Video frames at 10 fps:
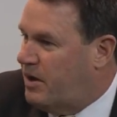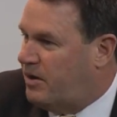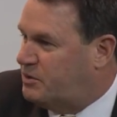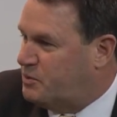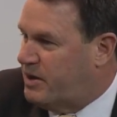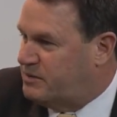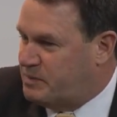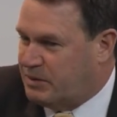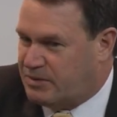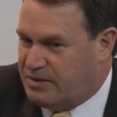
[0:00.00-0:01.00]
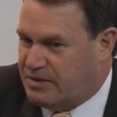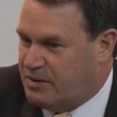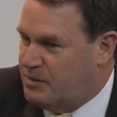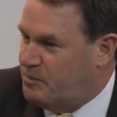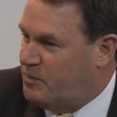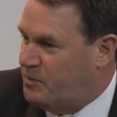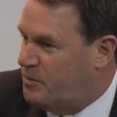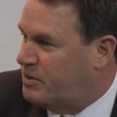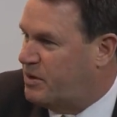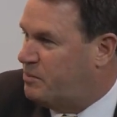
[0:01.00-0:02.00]
Hard drives built into them
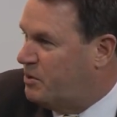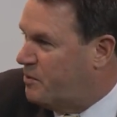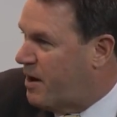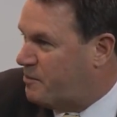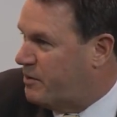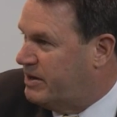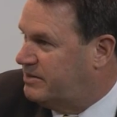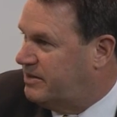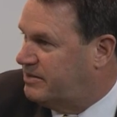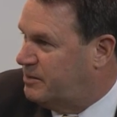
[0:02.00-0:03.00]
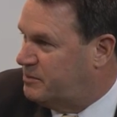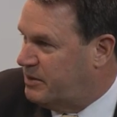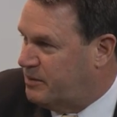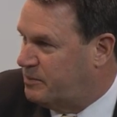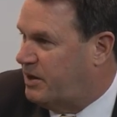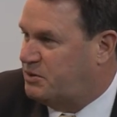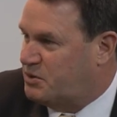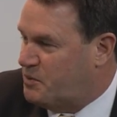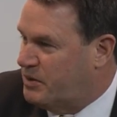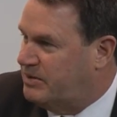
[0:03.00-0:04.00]
with computer operating systems in them,
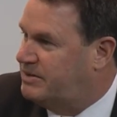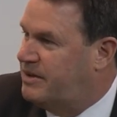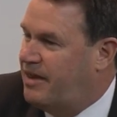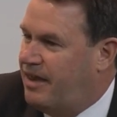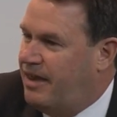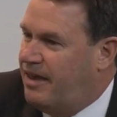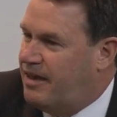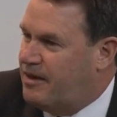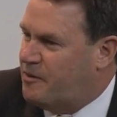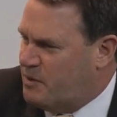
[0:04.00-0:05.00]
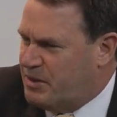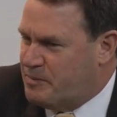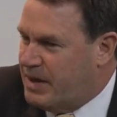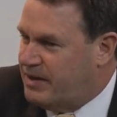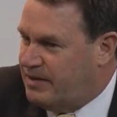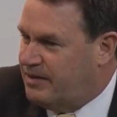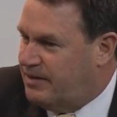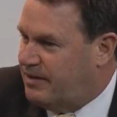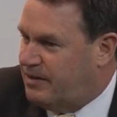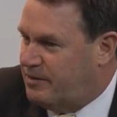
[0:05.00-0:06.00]
touch screens. Uh, really made
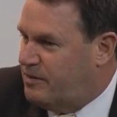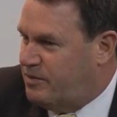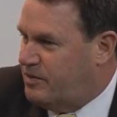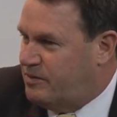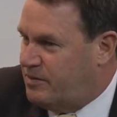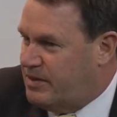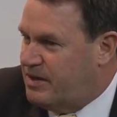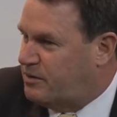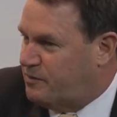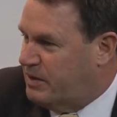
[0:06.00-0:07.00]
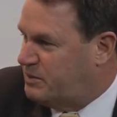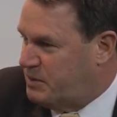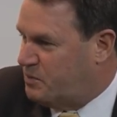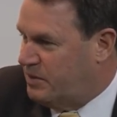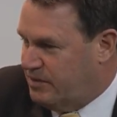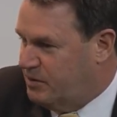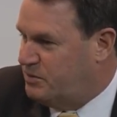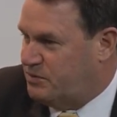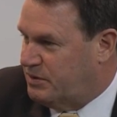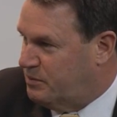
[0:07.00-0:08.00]
uh, the, the interface between the
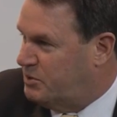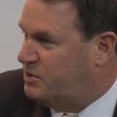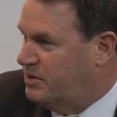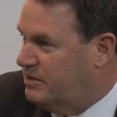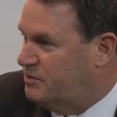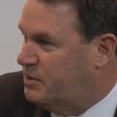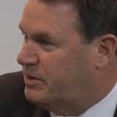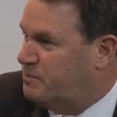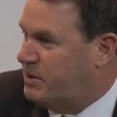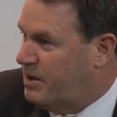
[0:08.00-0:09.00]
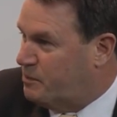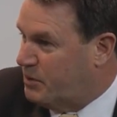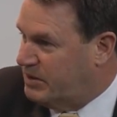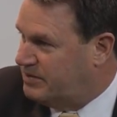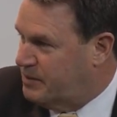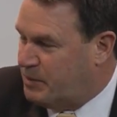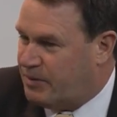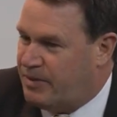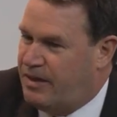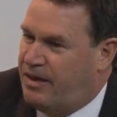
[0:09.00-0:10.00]
user and the machine has really become pretty simple.